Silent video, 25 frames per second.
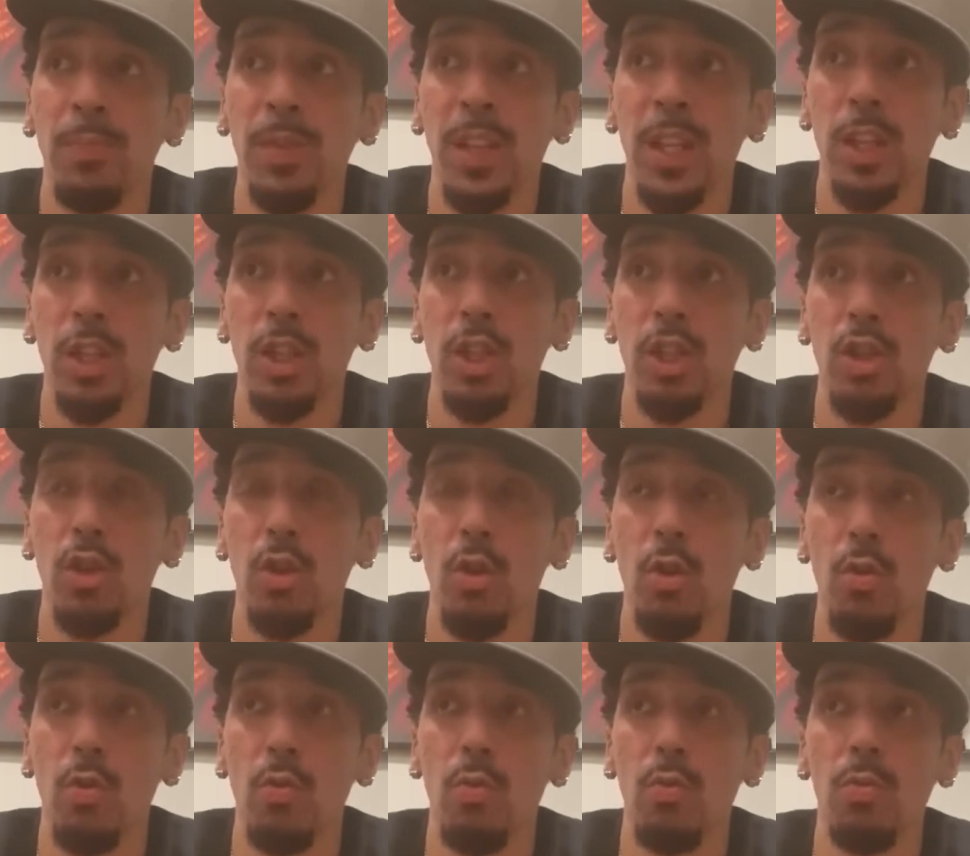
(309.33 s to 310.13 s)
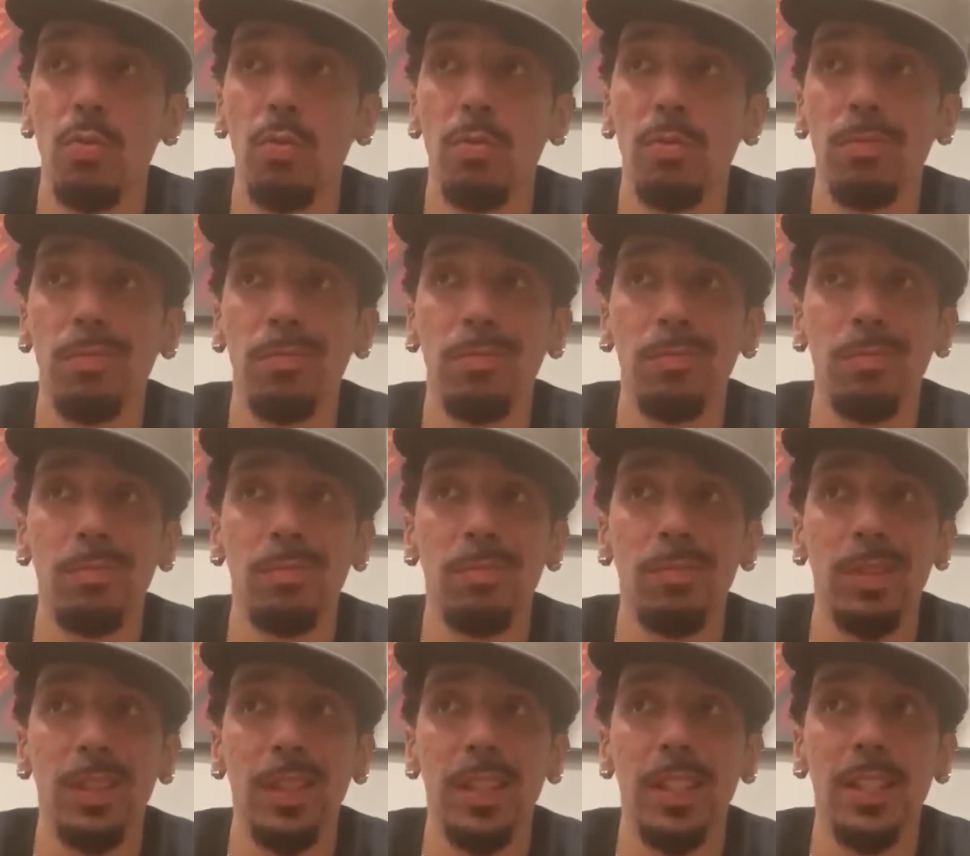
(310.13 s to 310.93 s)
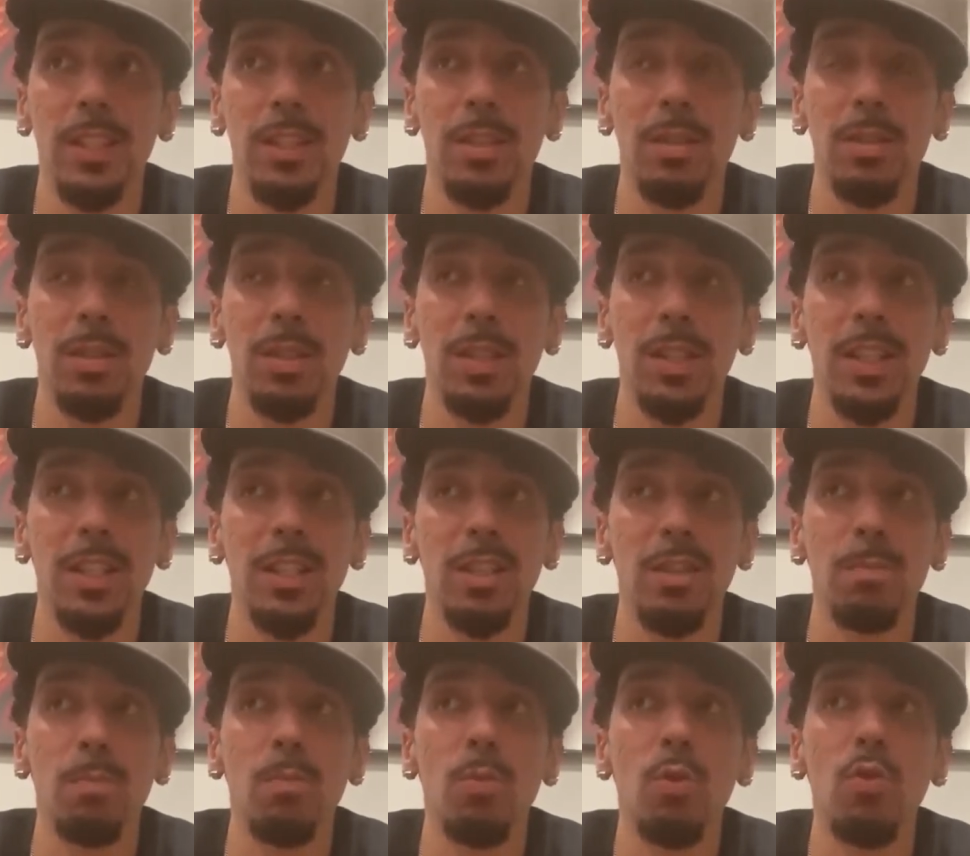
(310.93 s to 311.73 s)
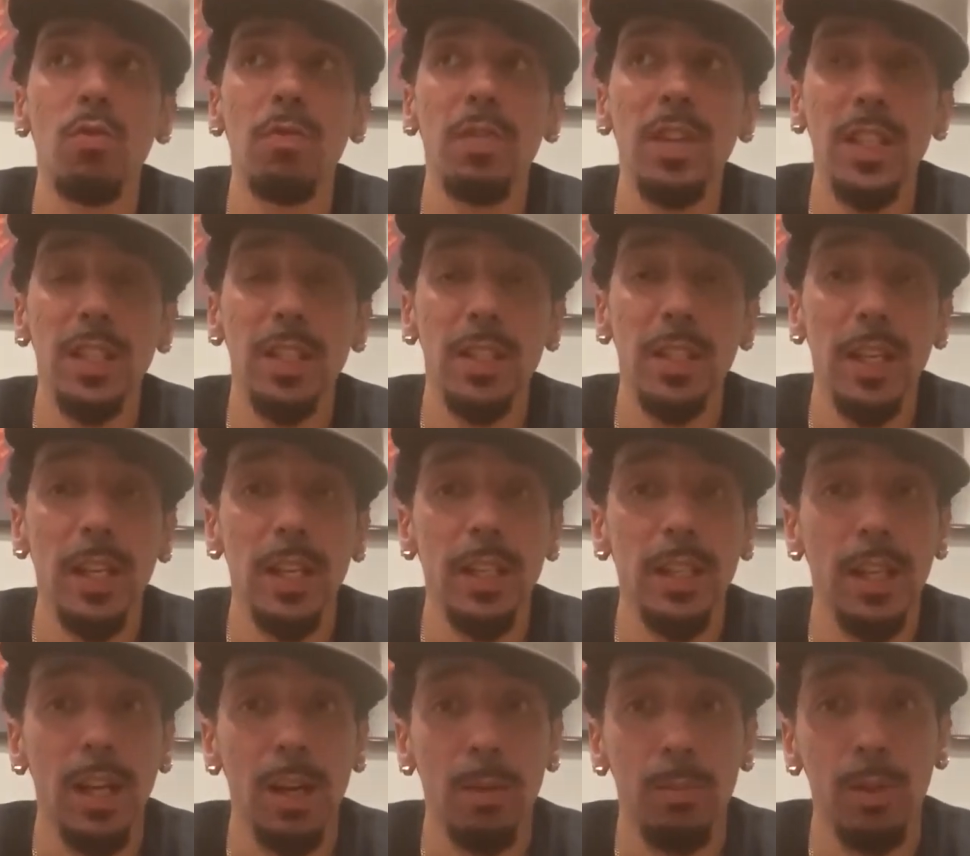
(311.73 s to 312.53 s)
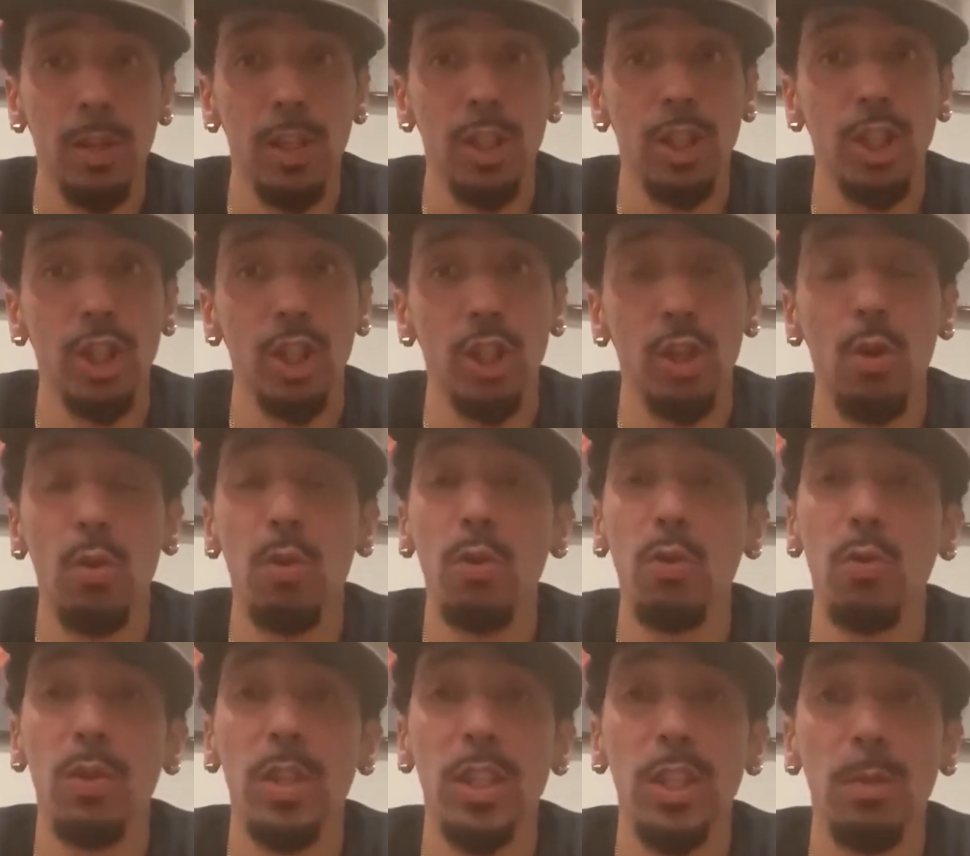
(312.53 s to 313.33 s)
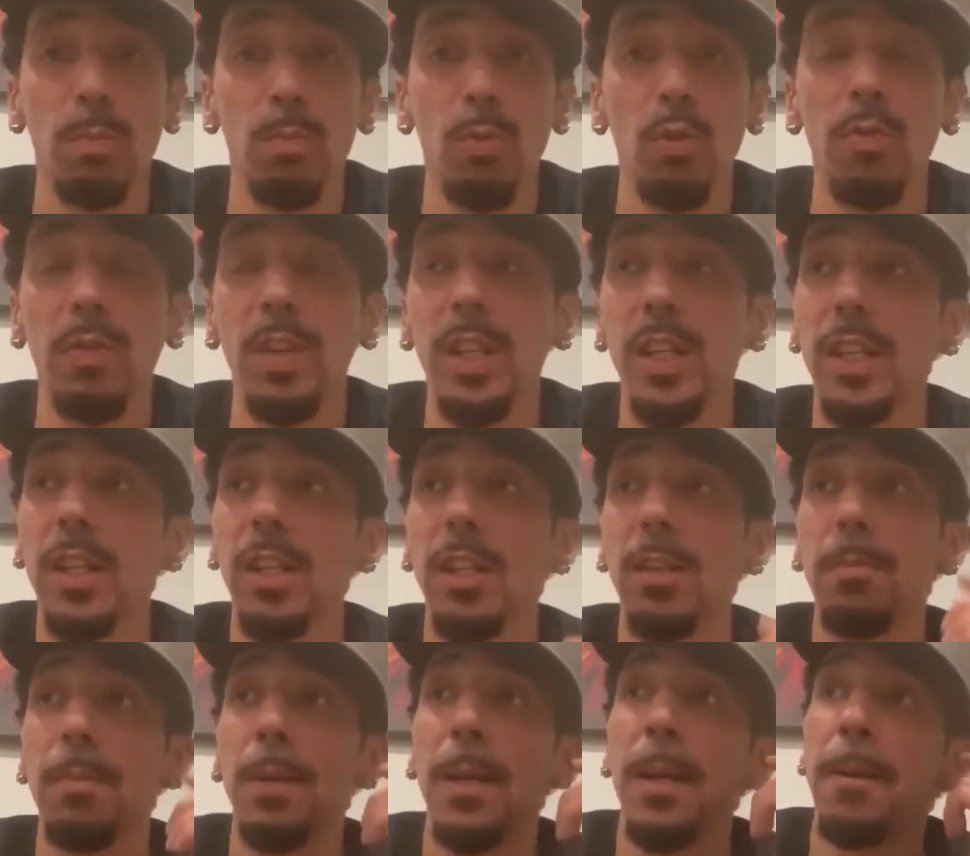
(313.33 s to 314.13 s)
So this movie scene that I'm going to show you, this movie clip,